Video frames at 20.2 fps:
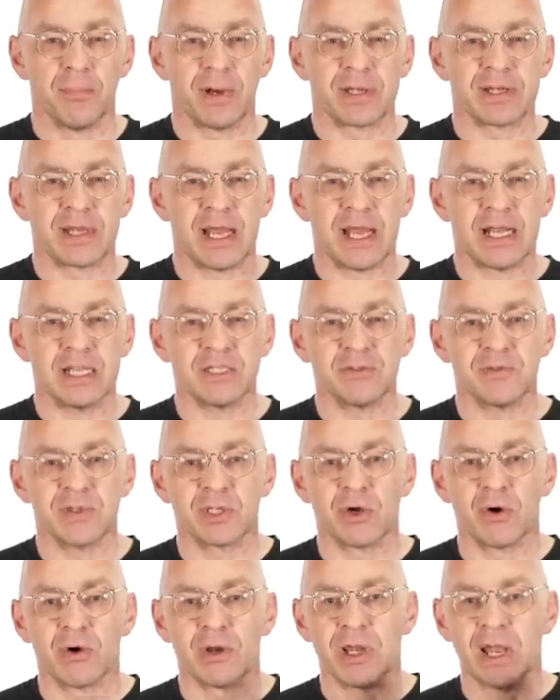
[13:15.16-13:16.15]
But as
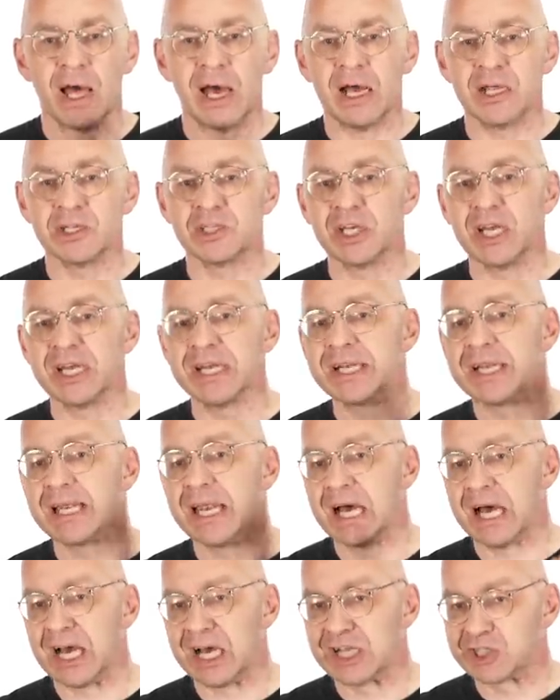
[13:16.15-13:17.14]
we go larger and
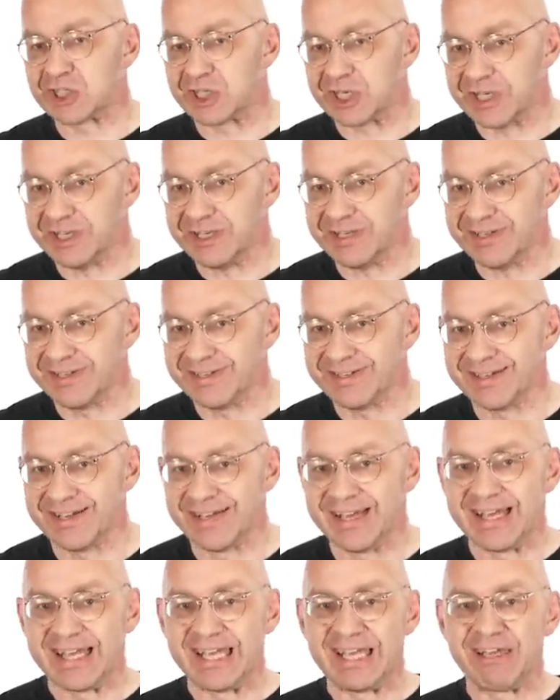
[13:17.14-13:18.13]
larger,
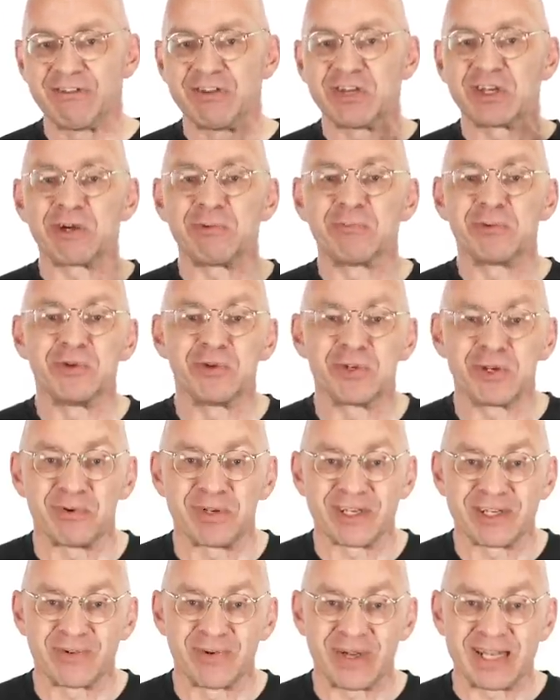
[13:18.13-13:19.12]
even the
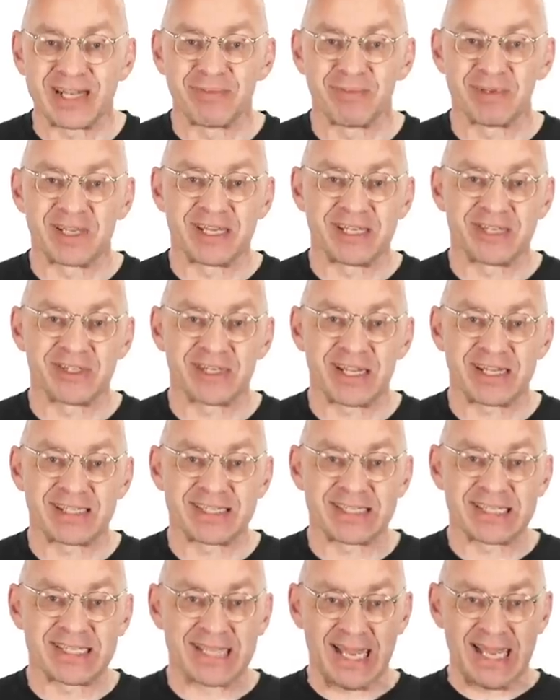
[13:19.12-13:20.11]
computer will quickly begin to
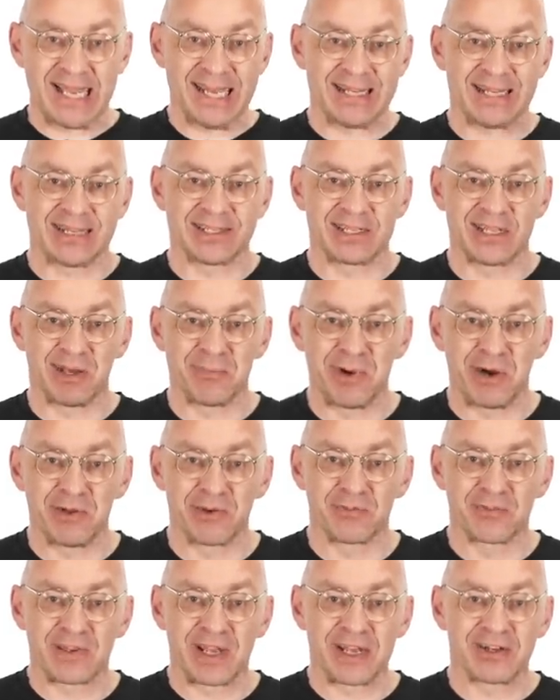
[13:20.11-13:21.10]
get scared at the
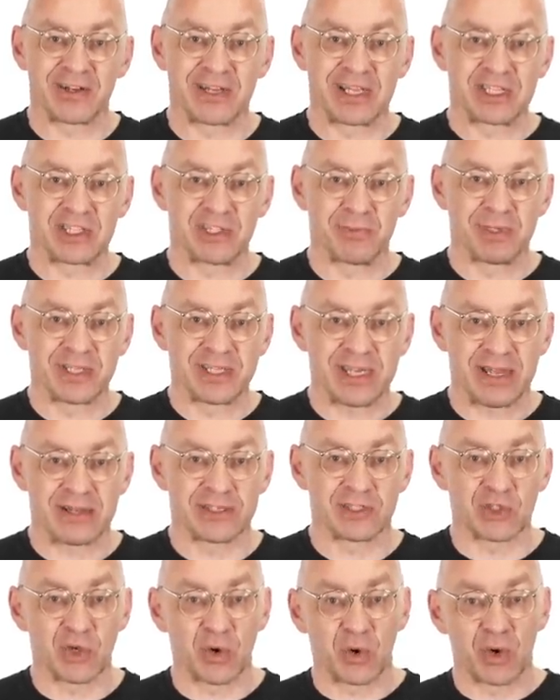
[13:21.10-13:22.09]
amount of calculation to be
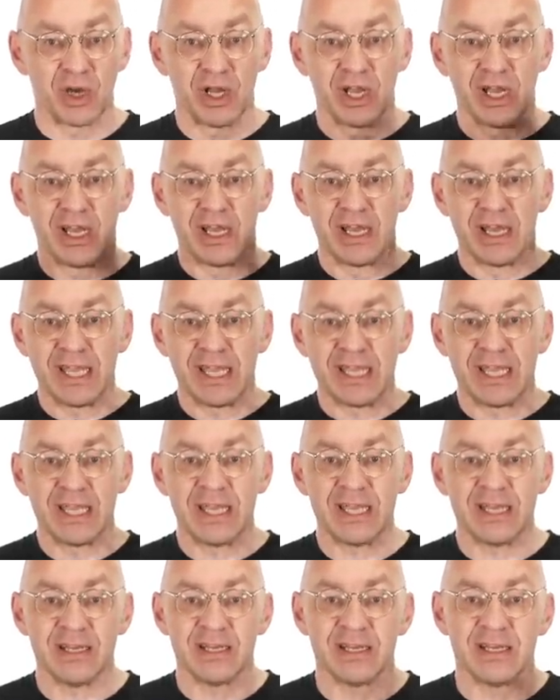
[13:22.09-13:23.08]
done. So
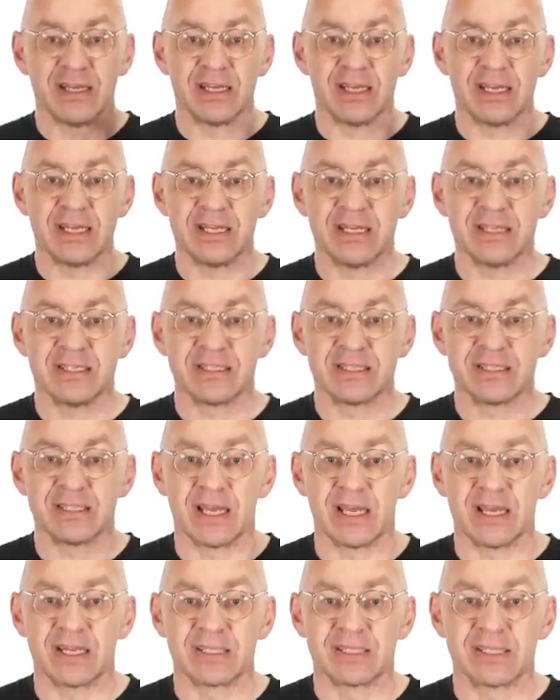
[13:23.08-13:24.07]
here
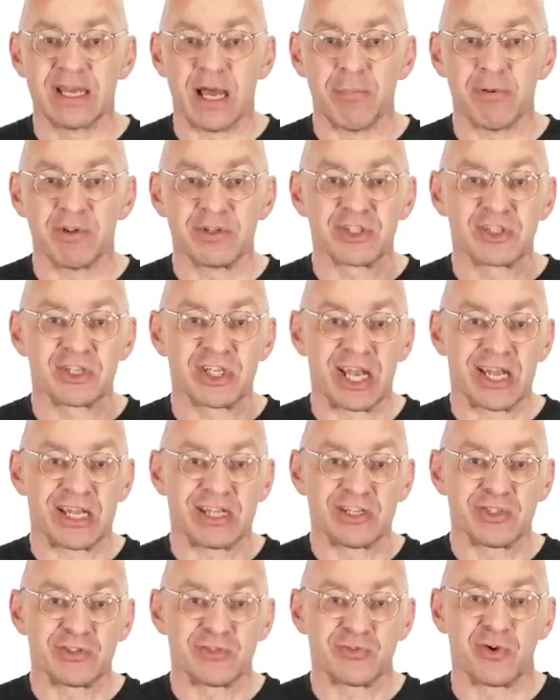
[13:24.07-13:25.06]
is a double
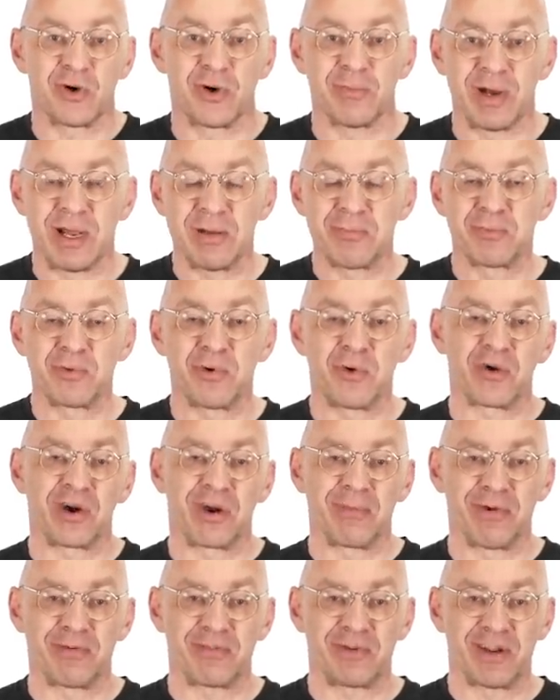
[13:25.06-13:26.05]
challenge for my
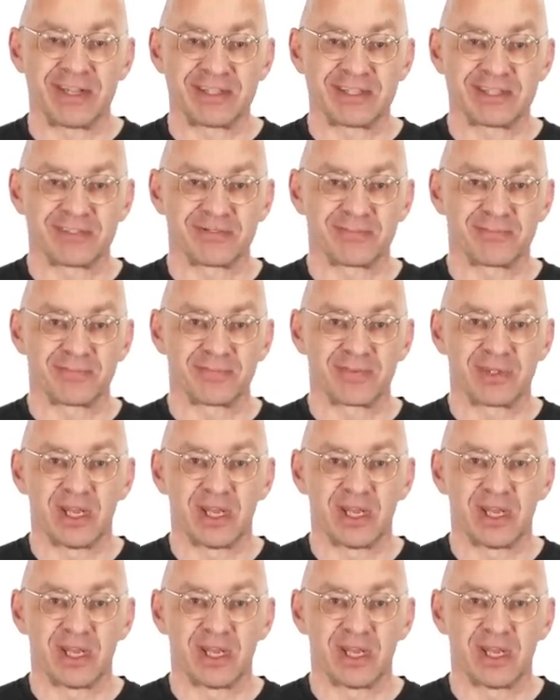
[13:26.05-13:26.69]
programmer friends.